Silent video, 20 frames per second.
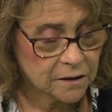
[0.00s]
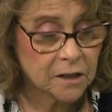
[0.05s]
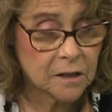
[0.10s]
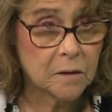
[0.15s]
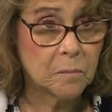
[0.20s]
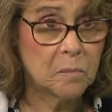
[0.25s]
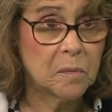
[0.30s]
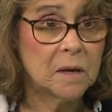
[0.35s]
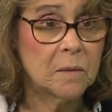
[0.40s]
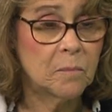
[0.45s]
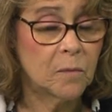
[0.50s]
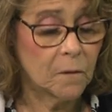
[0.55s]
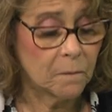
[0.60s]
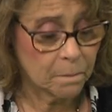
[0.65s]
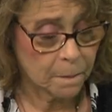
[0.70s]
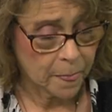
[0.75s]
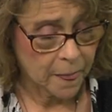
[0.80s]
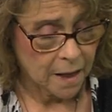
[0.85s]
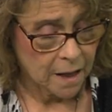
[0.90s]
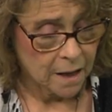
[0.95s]
to the
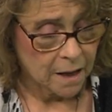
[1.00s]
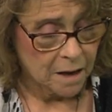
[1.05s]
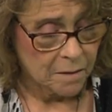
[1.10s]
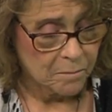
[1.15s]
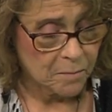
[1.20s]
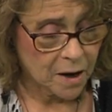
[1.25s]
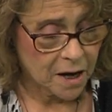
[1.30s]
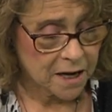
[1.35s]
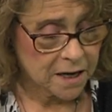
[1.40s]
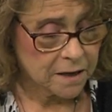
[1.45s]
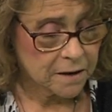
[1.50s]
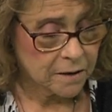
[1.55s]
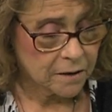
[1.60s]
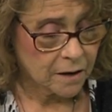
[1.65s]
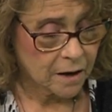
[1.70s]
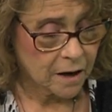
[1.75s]
people, my